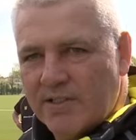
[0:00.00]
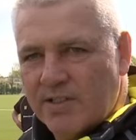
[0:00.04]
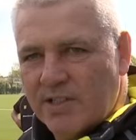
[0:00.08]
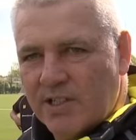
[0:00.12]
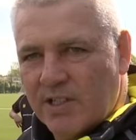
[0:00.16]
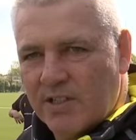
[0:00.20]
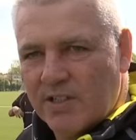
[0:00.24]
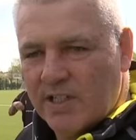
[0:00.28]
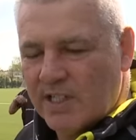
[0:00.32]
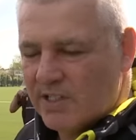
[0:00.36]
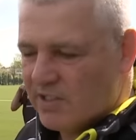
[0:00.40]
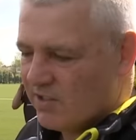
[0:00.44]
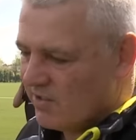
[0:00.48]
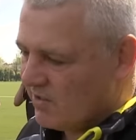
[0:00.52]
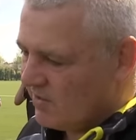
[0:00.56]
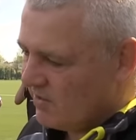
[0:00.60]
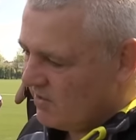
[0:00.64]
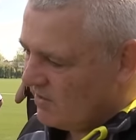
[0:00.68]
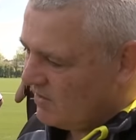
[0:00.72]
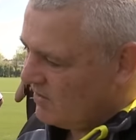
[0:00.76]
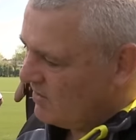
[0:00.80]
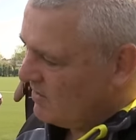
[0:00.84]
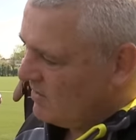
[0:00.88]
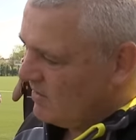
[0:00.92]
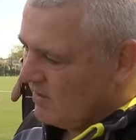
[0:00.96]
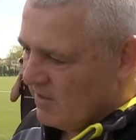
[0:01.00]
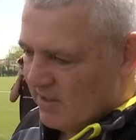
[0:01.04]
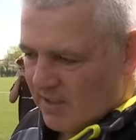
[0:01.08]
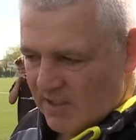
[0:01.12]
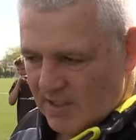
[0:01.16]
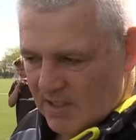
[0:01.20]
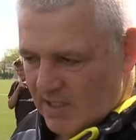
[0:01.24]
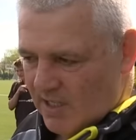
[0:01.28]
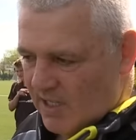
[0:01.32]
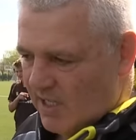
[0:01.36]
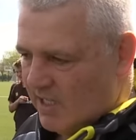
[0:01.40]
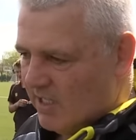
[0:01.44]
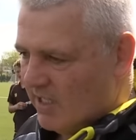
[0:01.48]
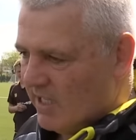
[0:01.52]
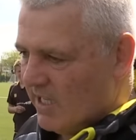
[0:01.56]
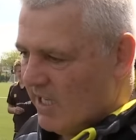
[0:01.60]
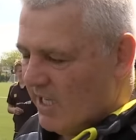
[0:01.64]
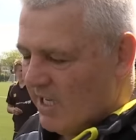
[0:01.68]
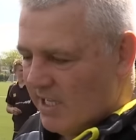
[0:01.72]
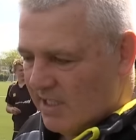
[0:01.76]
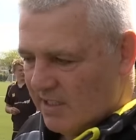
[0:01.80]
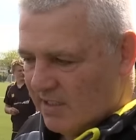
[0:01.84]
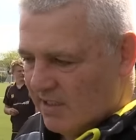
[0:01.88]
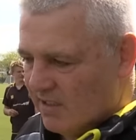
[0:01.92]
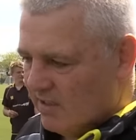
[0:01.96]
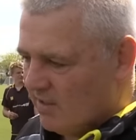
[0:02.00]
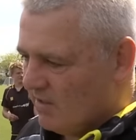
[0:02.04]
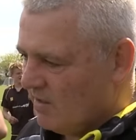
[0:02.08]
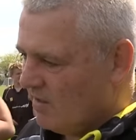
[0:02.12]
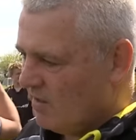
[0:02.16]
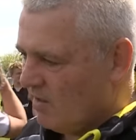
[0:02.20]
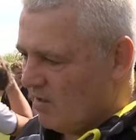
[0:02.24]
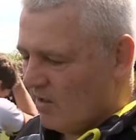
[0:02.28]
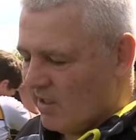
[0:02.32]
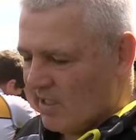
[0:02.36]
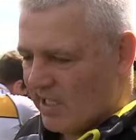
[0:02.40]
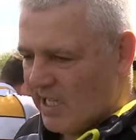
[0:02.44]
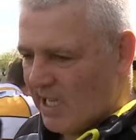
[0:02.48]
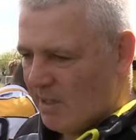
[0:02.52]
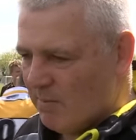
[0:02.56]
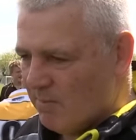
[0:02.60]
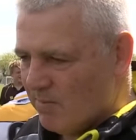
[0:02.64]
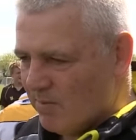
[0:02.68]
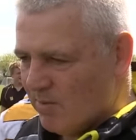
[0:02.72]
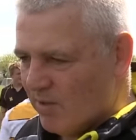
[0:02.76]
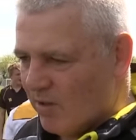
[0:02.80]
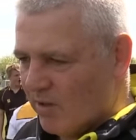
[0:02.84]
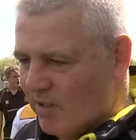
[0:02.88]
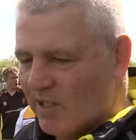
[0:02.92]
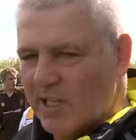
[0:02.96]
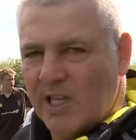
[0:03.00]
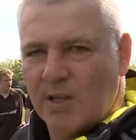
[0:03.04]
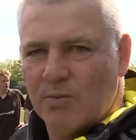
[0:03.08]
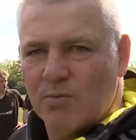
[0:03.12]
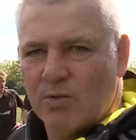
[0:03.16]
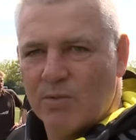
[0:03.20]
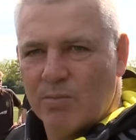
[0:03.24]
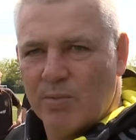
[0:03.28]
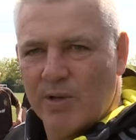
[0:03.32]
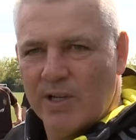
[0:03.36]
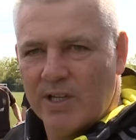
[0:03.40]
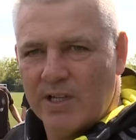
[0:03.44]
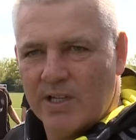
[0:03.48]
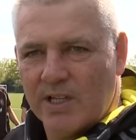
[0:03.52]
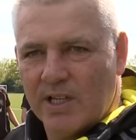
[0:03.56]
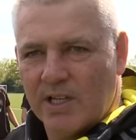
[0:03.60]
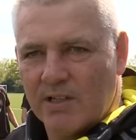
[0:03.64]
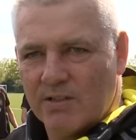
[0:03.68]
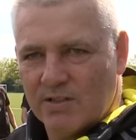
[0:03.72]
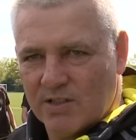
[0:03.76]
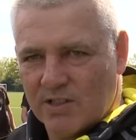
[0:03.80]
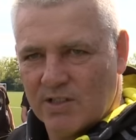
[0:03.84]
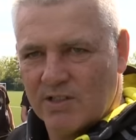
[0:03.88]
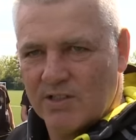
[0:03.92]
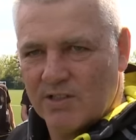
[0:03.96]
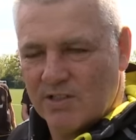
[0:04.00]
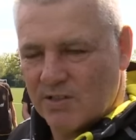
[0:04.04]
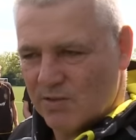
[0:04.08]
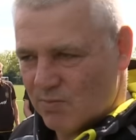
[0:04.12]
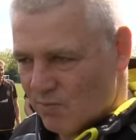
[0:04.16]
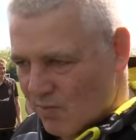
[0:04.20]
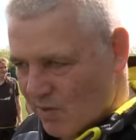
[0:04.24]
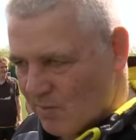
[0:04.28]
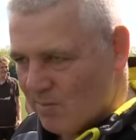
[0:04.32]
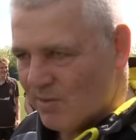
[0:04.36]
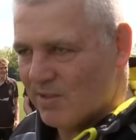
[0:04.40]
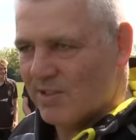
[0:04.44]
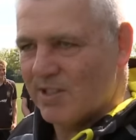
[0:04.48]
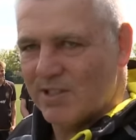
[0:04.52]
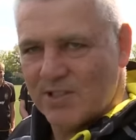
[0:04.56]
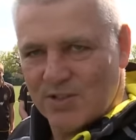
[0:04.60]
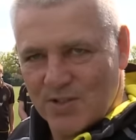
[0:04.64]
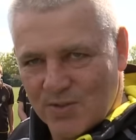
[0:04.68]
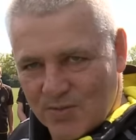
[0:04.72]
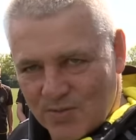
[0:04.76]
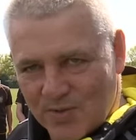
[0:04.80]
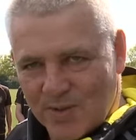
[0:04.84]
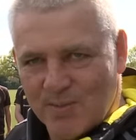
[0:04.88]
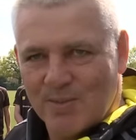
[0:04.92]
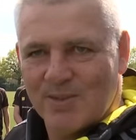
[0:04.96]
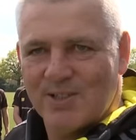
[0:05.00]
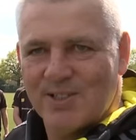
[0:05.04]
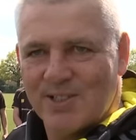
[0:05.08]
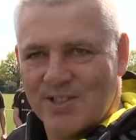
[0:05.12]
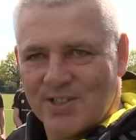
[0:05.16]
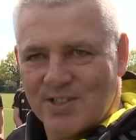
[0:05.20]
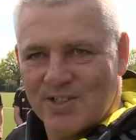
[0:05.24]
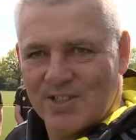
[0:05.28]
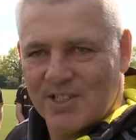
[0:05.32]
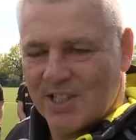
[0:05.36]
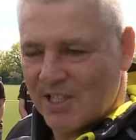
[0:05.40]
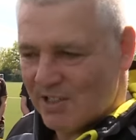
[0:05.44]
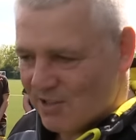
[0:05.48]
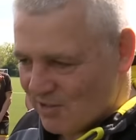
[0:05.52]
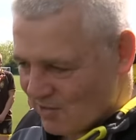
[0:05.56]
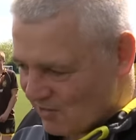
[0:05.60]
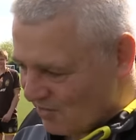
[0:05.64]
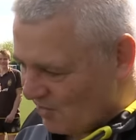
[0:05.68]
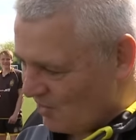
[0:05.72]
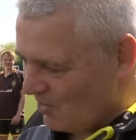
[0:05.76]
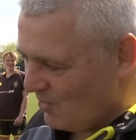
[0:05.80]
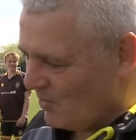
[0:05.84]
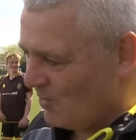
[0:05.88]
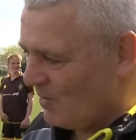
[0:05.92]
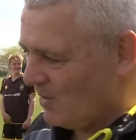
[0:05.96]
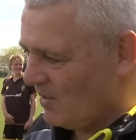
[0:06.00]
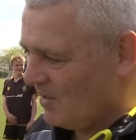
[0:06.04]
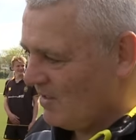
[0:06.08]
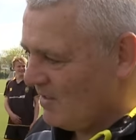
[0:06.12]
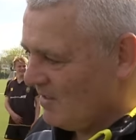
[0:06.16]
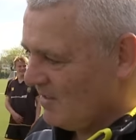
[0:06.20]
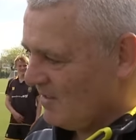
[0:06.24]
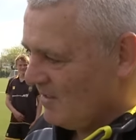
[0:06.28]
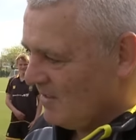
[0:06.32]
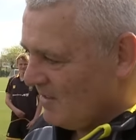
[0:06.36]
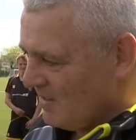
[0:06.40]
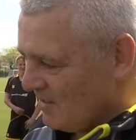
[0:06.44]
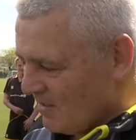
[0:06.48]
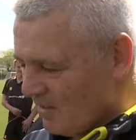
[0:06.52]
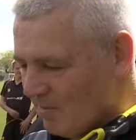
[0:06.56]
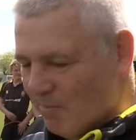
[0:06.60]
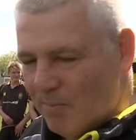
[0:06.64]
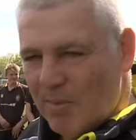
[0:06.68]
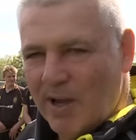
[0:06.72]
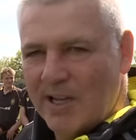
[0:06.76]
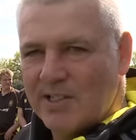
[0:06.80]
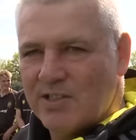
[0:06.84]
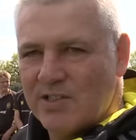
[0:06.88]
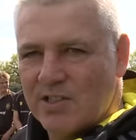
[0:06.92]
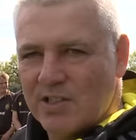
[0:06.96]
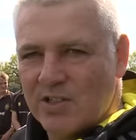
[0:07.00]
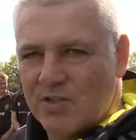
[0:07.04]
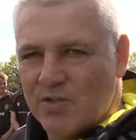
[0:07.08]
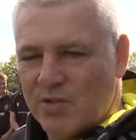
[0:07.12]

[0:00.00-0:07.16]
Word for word: You know, that's, and again, I keep, I keep repeating it, so it's repetition, repetition, you know, just doing the basic